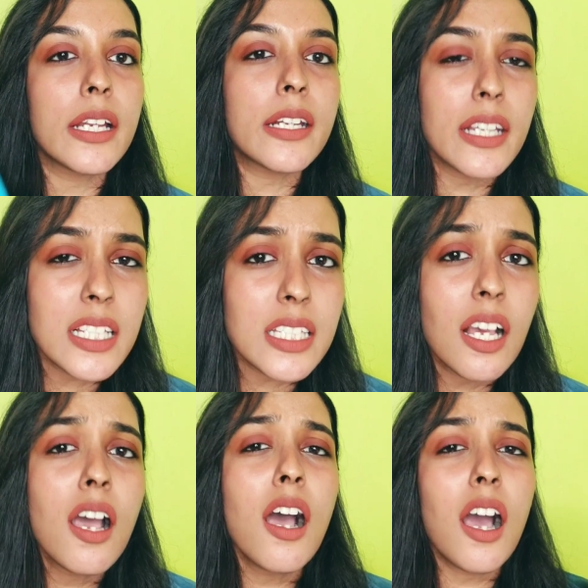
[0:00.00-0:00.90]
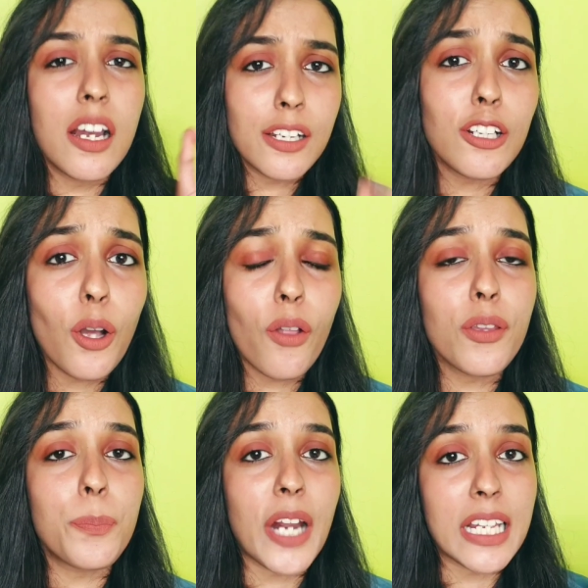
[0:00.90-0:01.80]
it is a little on
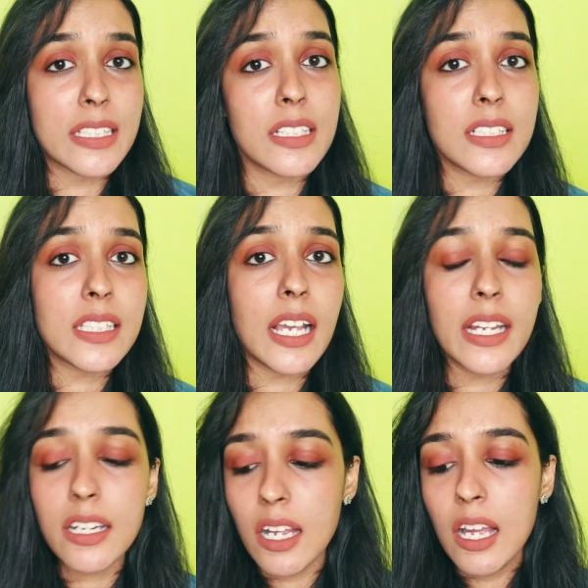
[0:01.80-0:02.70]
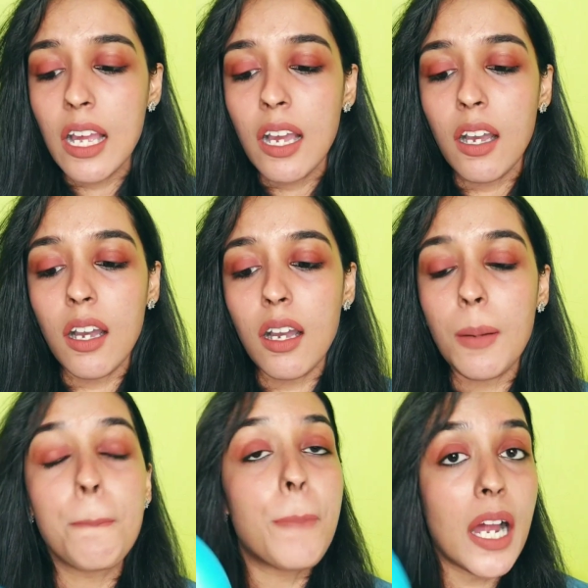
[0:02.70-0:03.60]
the pricier side uh,